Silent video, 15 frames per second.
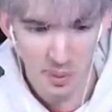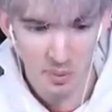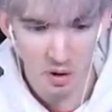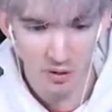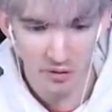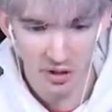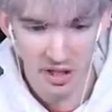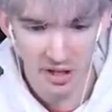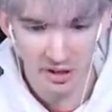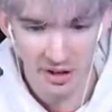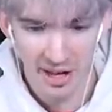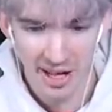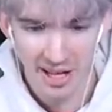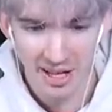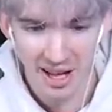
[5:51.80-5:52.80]
people over here.
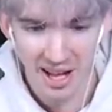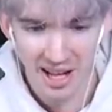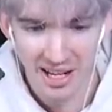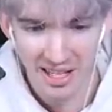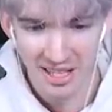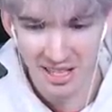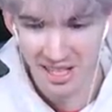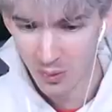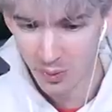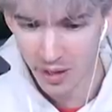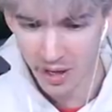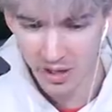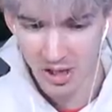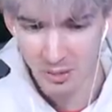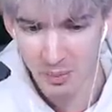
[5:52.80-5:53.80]
Hey, guys. We're
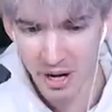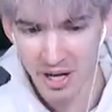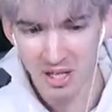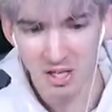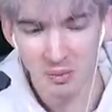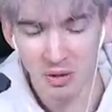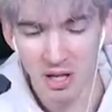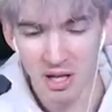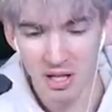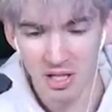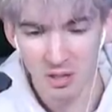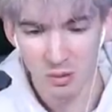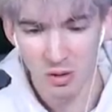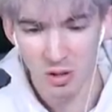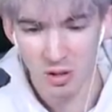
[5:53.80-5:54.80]
all just buying some
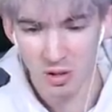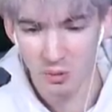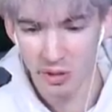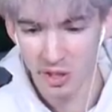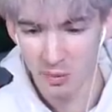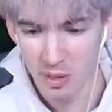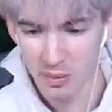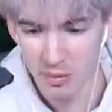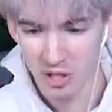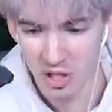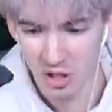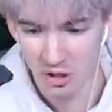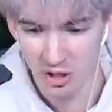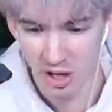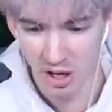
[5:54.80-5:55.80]
guns. We could be
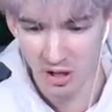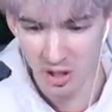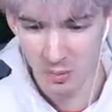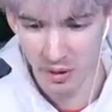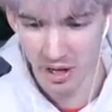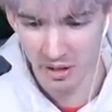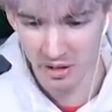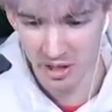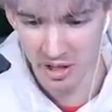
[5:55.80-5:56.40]
mature adults about